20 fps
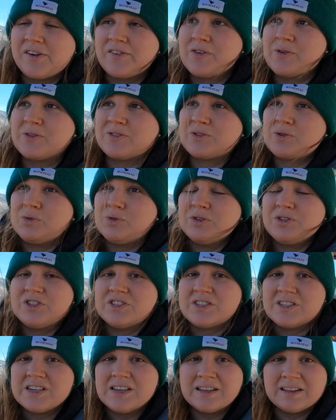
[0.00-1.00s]
everyone's cool to
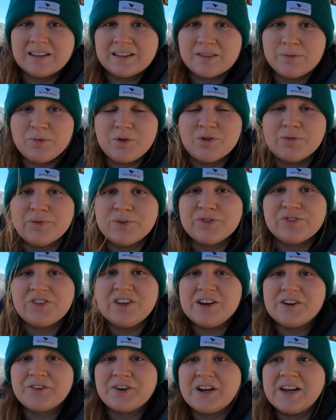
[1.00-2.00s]
seeing like the beautiful
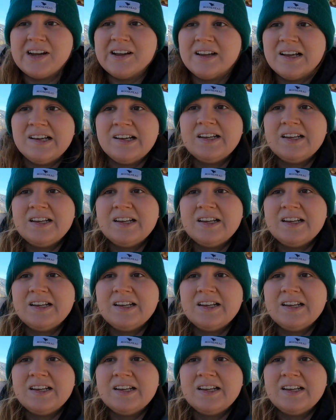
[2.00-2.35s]
scenery.